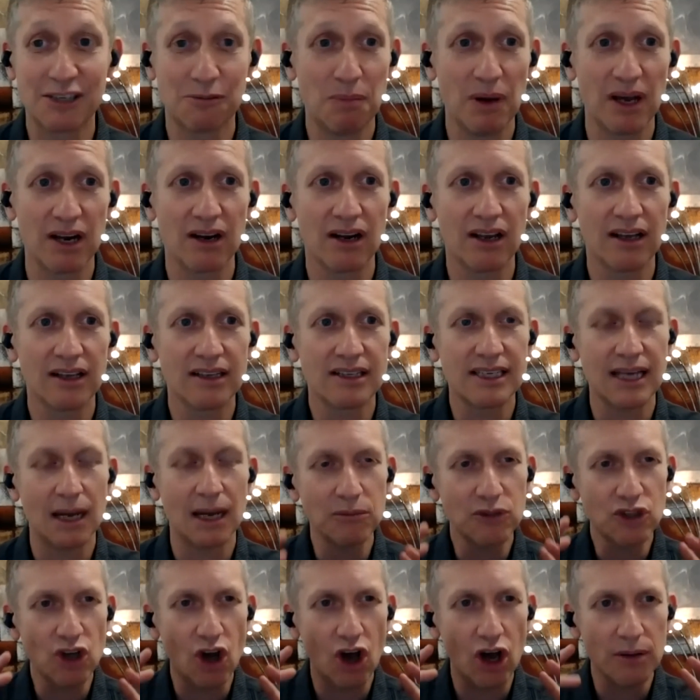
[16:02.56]
But
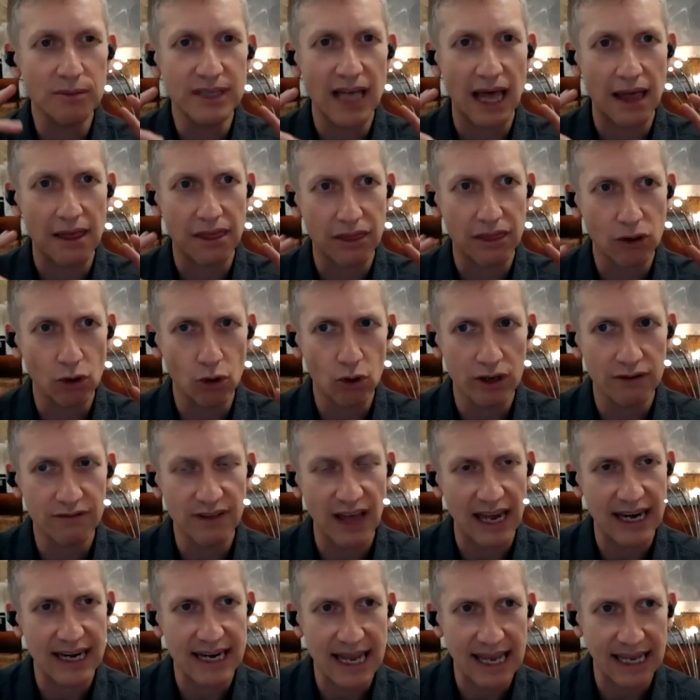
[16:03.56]
sometimes that thought of
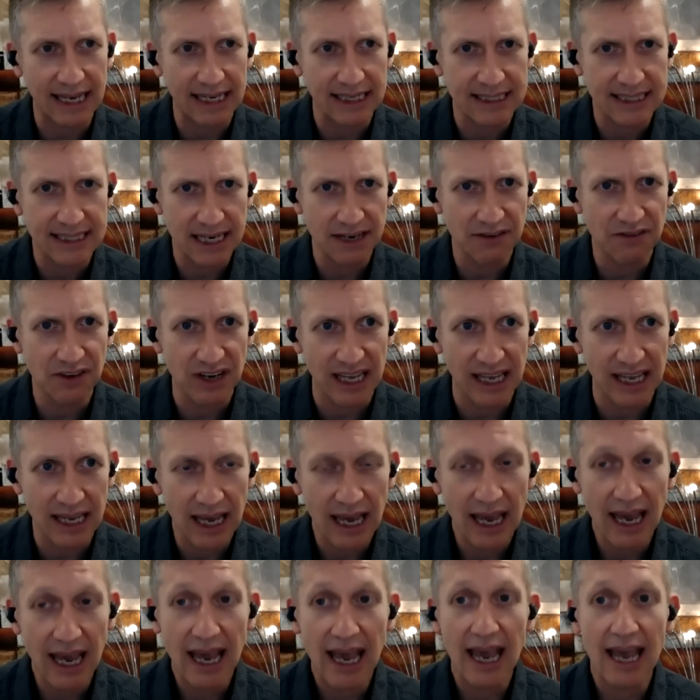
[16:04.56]
that negativity
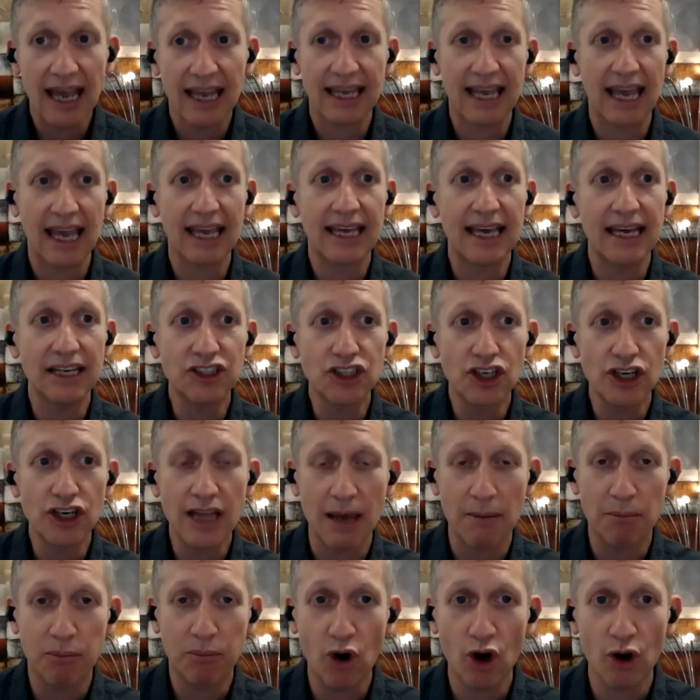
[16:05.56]
can get you to
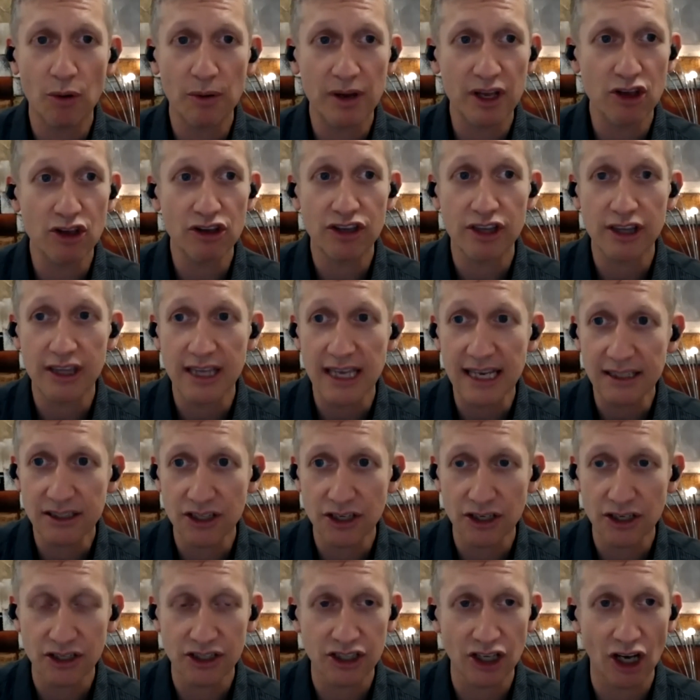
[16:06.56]
that point where you think to
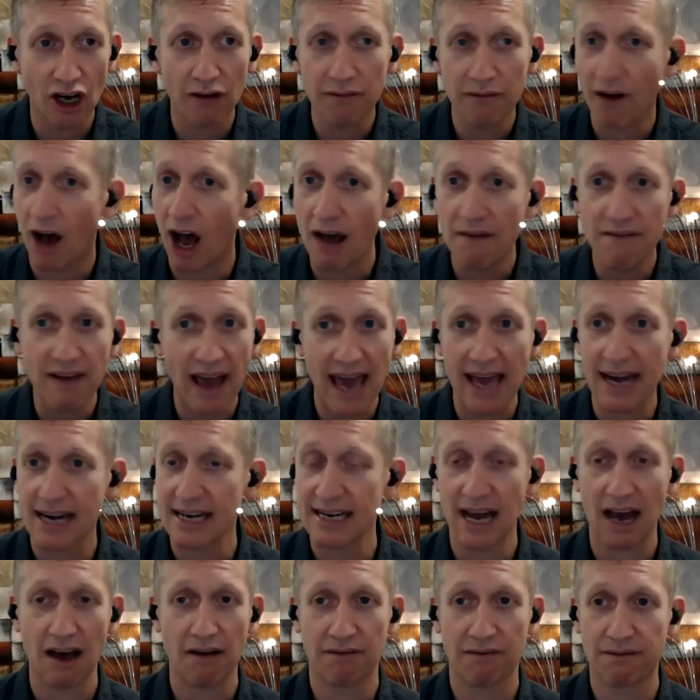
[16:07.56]
yourself, I've had
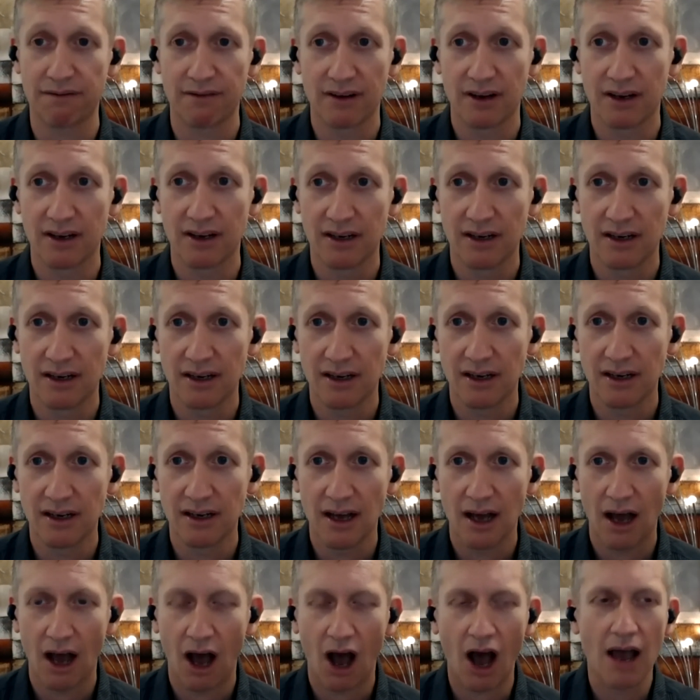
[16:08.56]
enough.
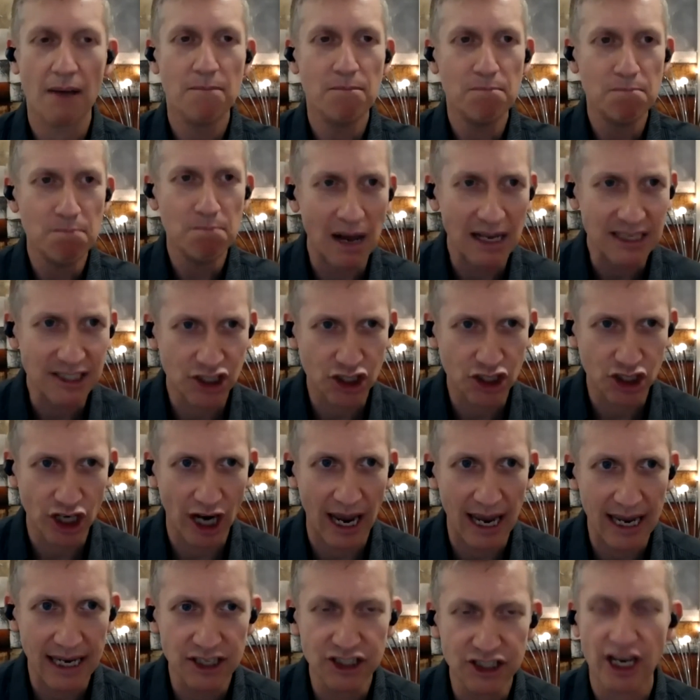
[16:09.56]
I must
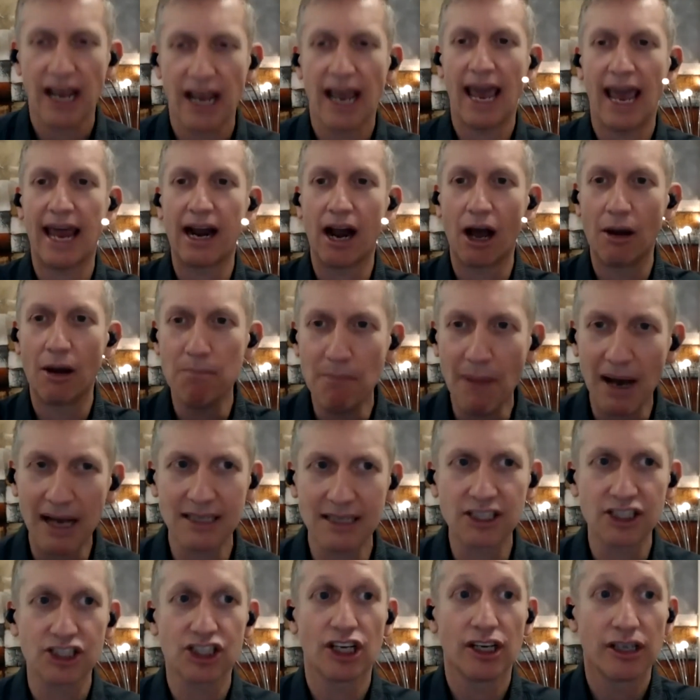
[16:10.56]
change, and I
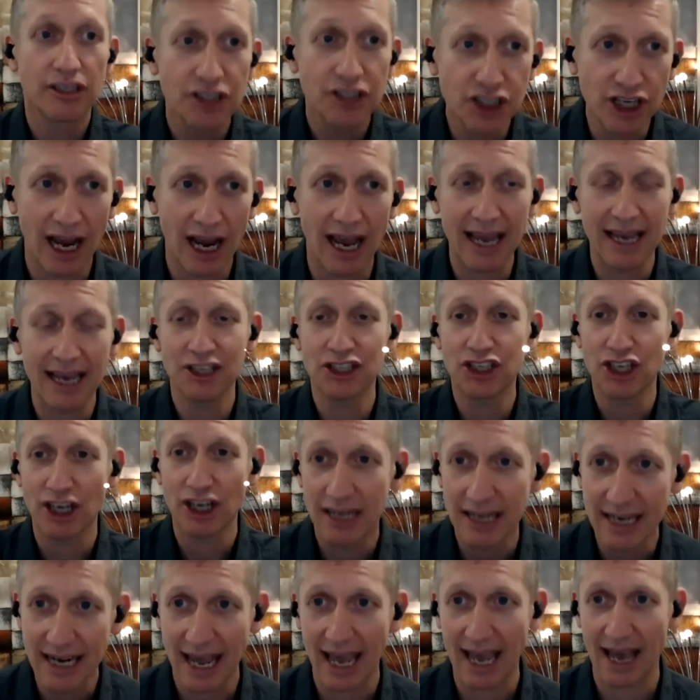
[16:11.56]
must change
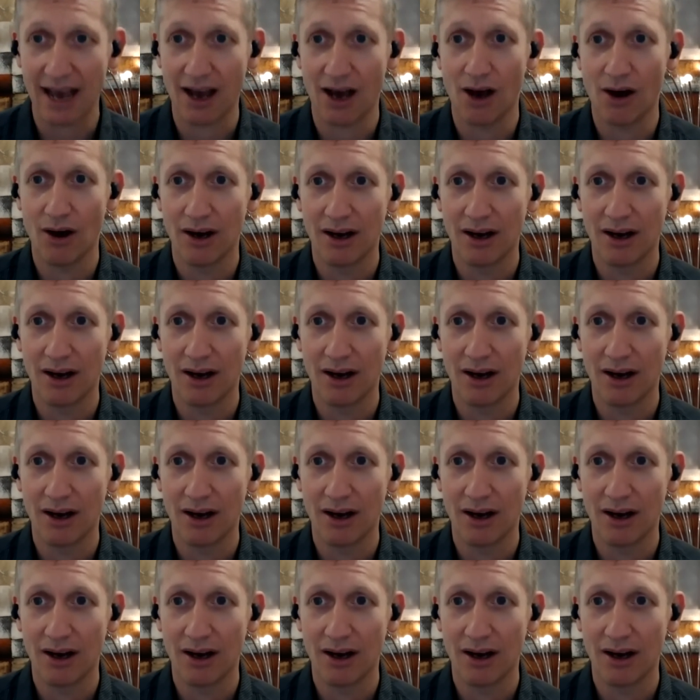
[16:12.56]
now.